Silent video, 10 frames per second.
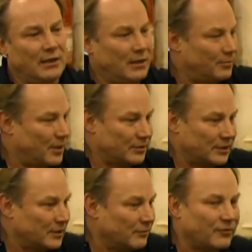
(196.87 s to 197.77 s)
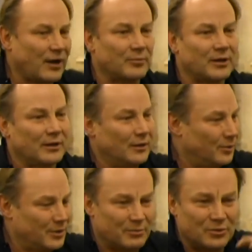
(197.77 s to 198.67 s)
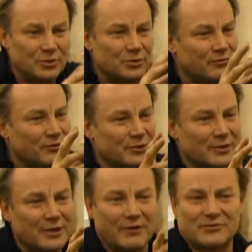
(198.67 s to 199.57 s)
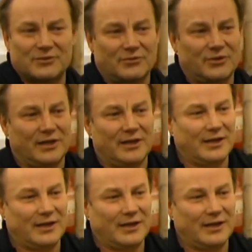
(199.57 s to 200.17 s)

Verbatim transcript: about a little farmer, a beautiful love story.